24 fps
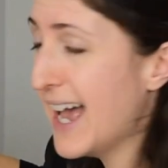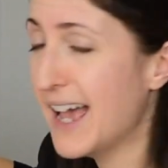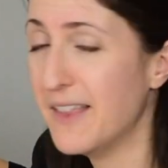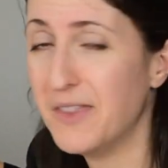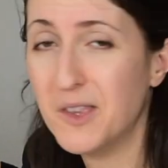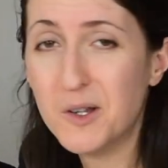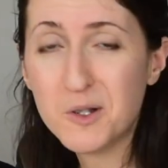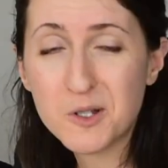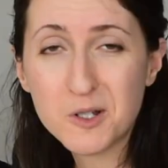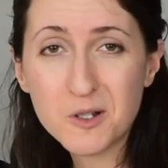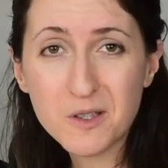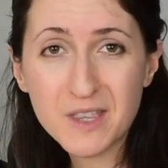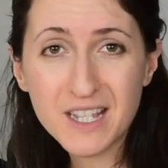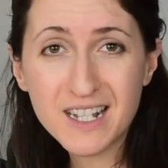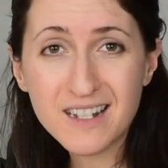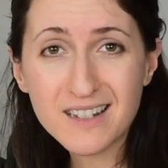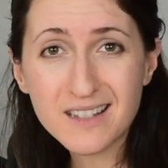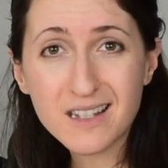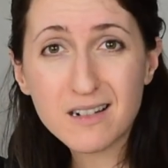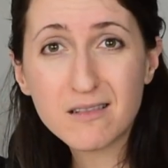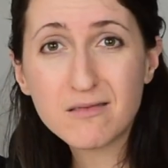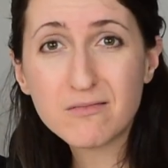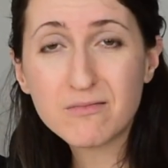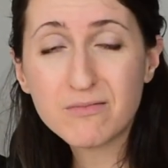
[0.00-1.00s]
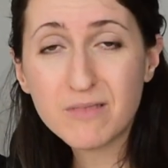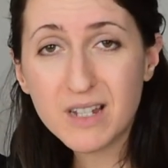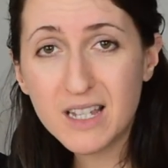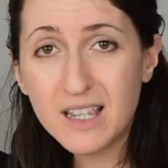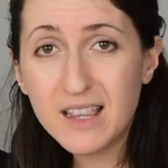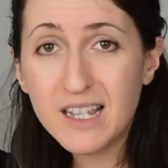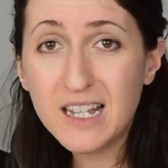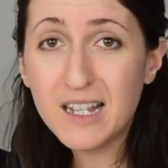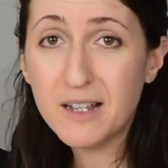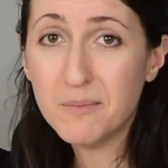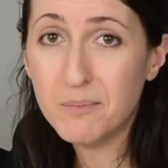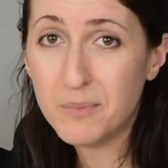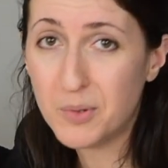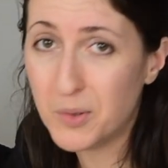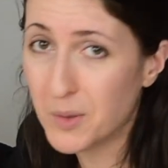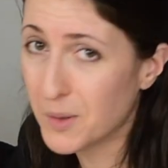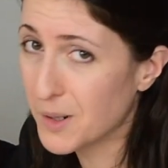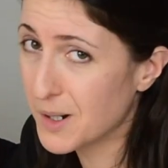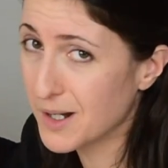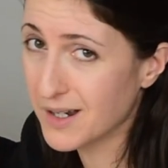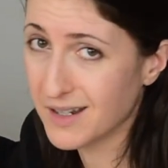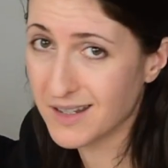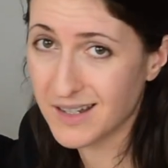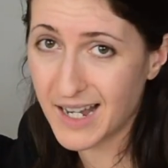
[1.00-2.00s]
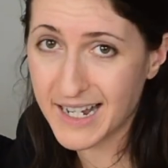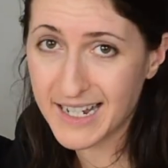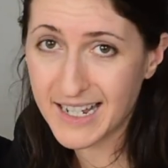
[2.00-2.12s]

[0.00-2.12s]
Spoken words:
And those are things that are really important.